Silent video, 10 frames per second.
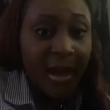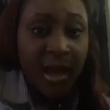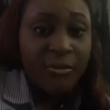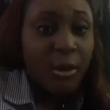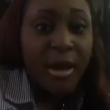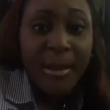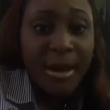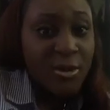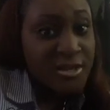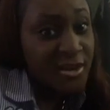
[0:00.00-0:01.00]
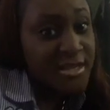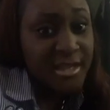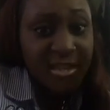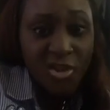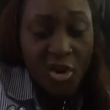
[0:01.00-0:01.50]
If you look at my goals, you're going to say,
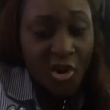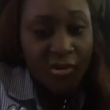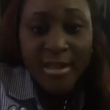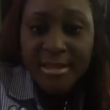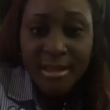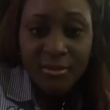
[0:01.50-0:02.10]
this girl crazy.